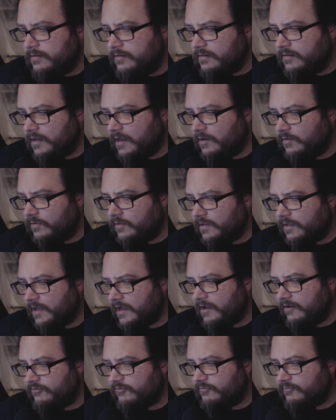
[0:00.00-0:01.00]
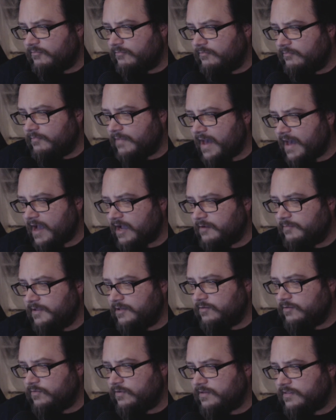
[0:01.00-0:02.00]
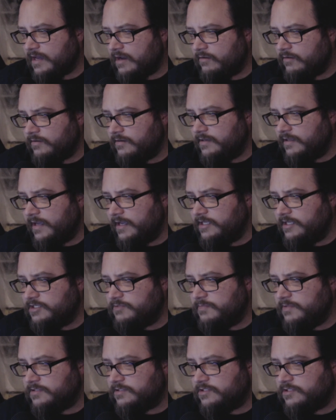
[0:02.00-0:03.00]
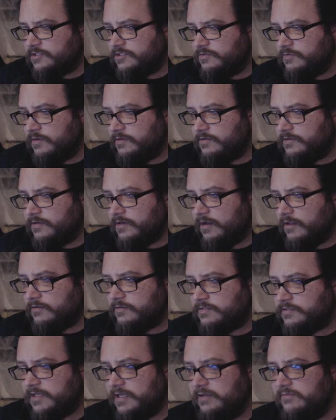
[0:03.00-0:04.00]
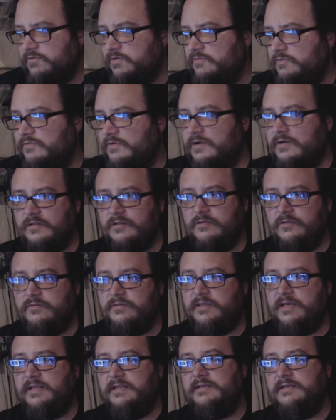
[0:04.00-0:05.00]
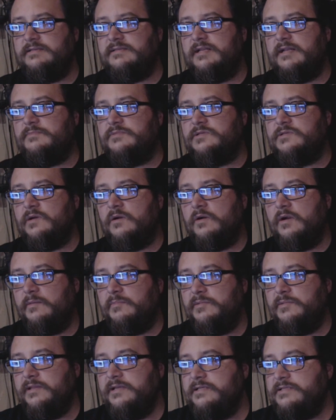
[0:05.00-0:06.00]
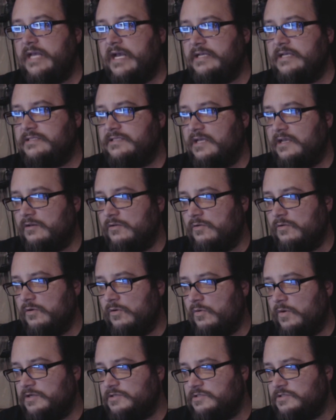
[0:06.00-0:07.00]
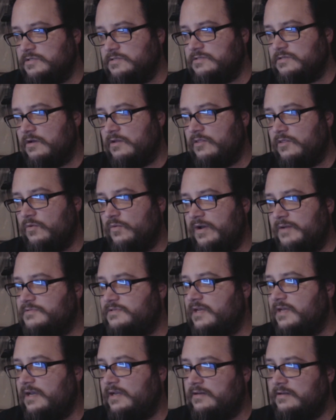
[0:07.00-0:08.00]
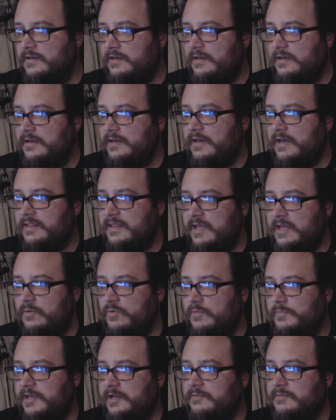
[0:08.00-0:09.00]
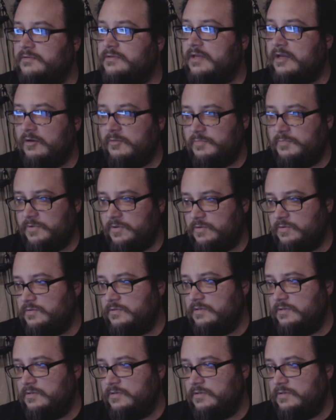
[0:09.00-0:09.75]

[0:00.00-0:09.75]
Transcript: I will have backment without engagement, $200. I have no fucking clue what that is, and I'm sorry. Please ask technical questions on the website, and they will be able to help you.